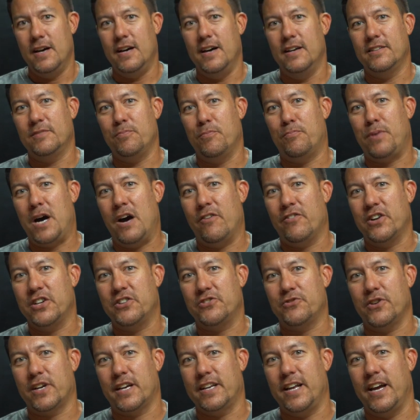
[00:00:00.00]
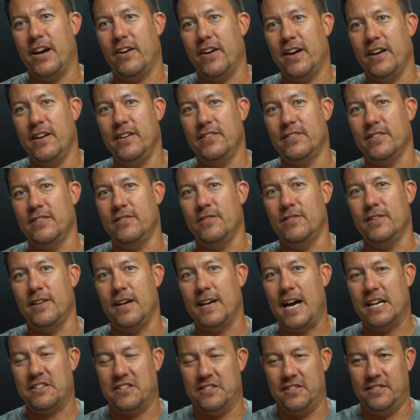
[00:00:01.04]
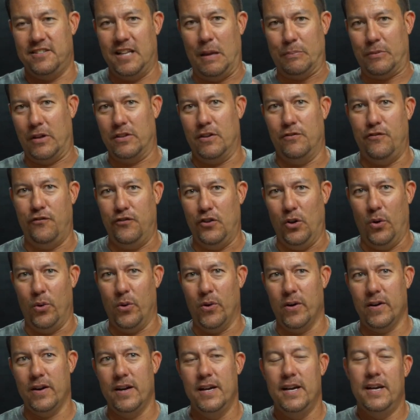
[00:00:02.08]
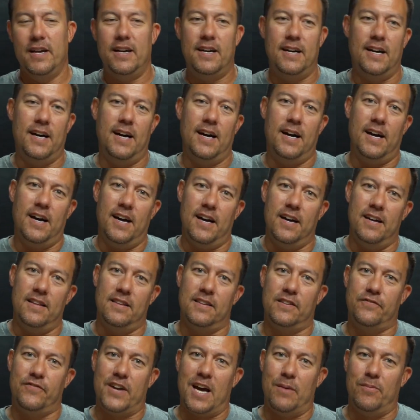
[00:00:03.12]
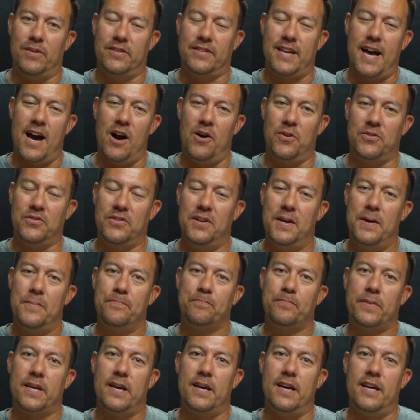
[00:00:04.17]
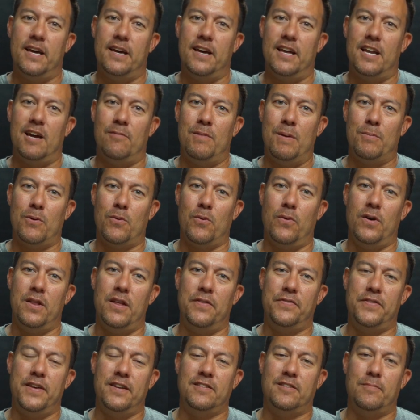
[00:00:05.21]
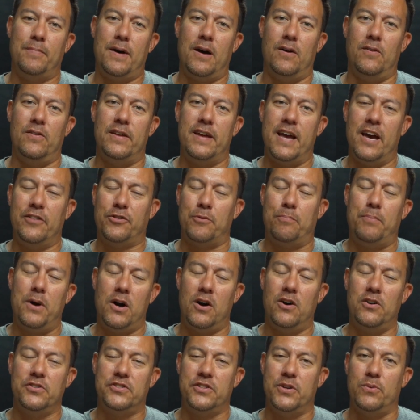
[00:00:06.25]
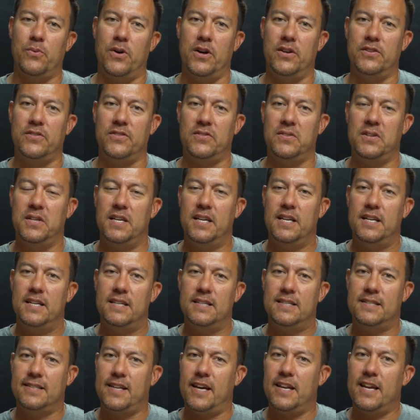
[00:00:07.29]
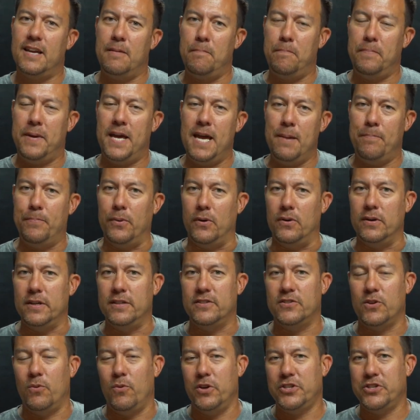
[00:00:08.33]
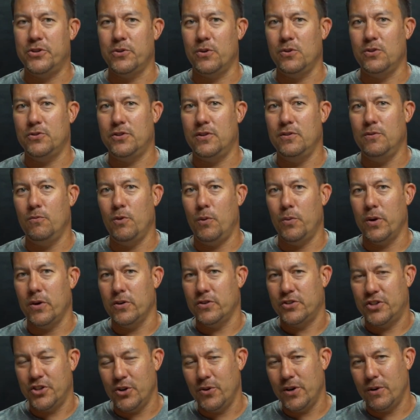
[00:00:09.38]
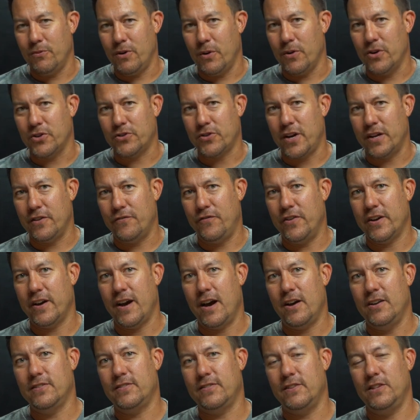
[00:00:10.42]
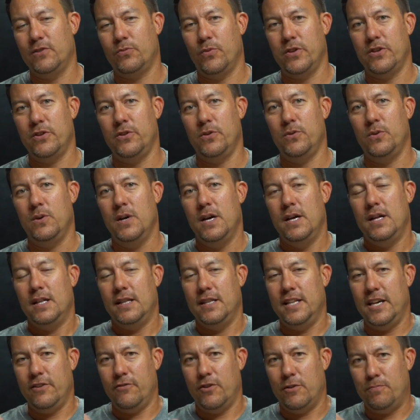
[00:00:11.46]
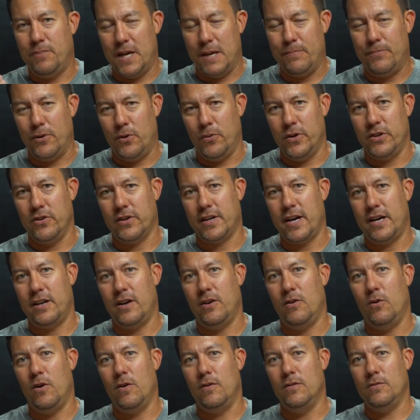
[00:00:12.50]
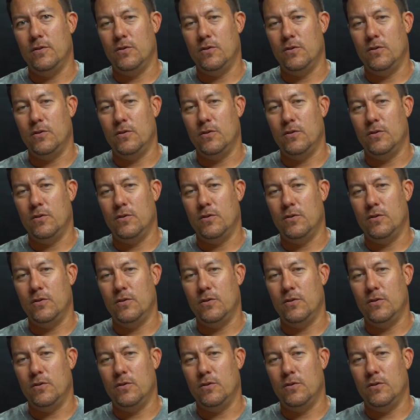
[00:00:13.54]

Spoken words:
some poverty-stricken areas, and actually slept on the floor in this family's house. And I remember one of the things about anthropology was studying people. And so what we were trying to figure out is when you live with people, when you kind of